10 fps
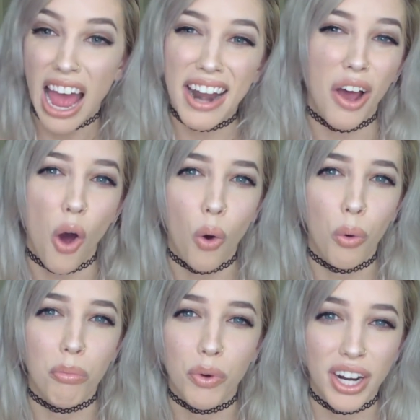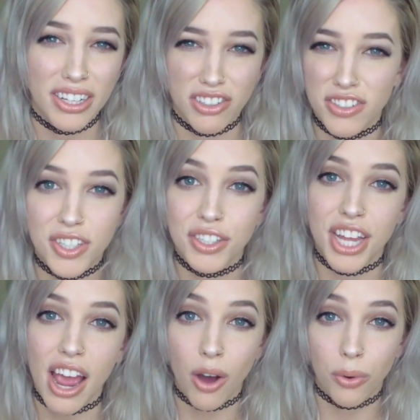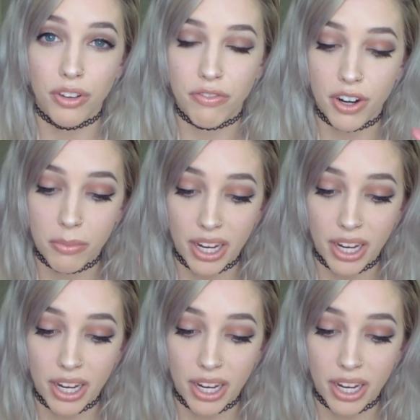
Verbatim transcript: at home when I just sit down in front